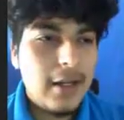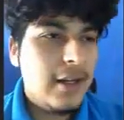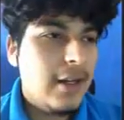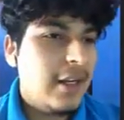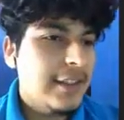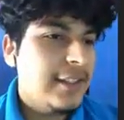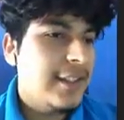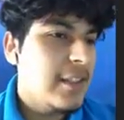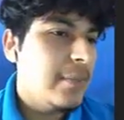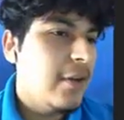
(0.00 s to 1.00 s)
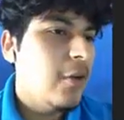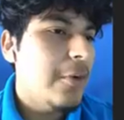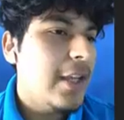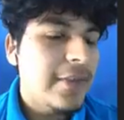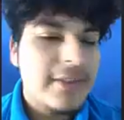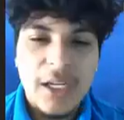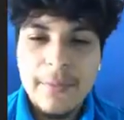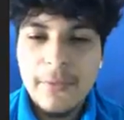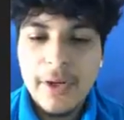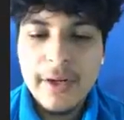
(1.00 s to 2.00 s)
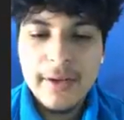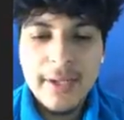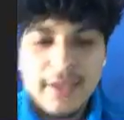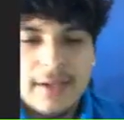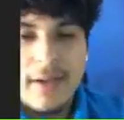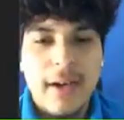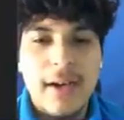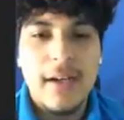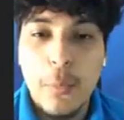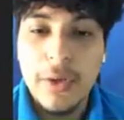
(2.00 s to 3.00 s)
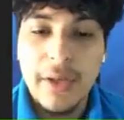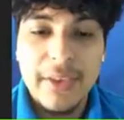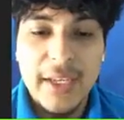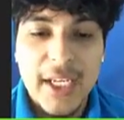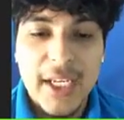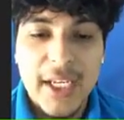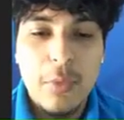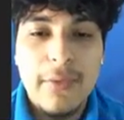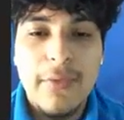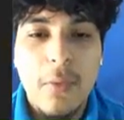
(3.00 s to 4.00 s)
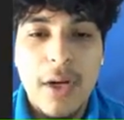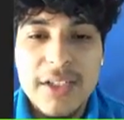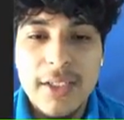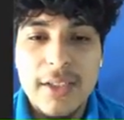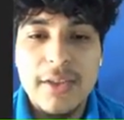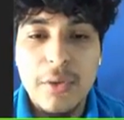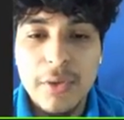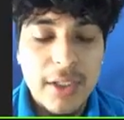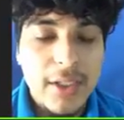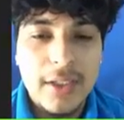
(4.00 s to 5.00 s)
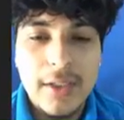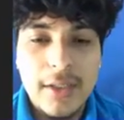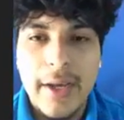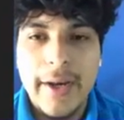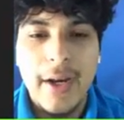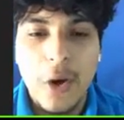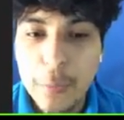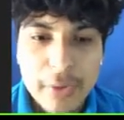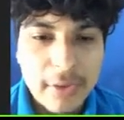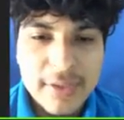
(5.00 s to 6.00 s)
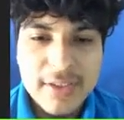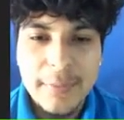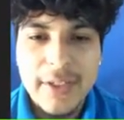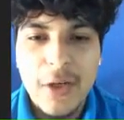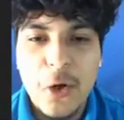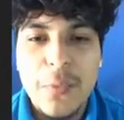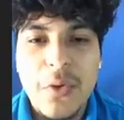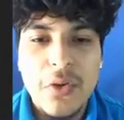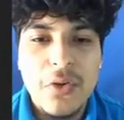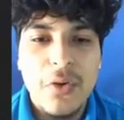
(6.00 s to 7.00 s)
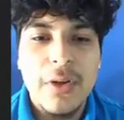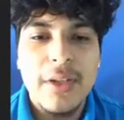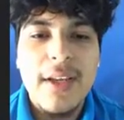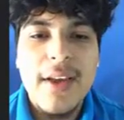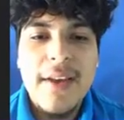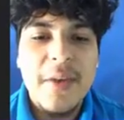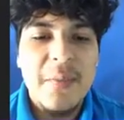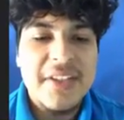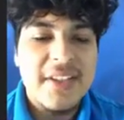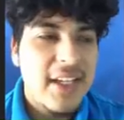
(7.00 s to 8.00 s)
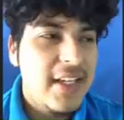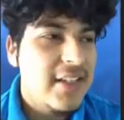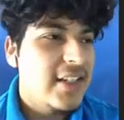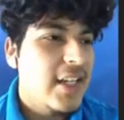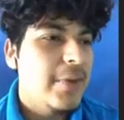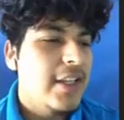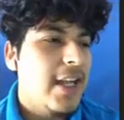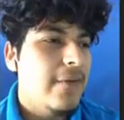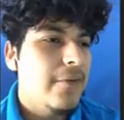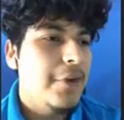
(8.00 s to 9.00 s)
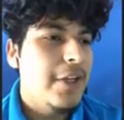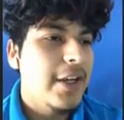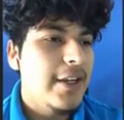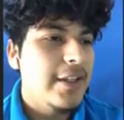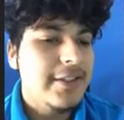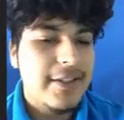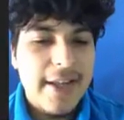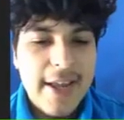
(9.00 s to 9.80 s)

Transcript: I think that's about all we have time for here today. I want to thank everyone for watching, tuning in. I hope you learned something. I hope you enjoyed the presentation that we have for you guys.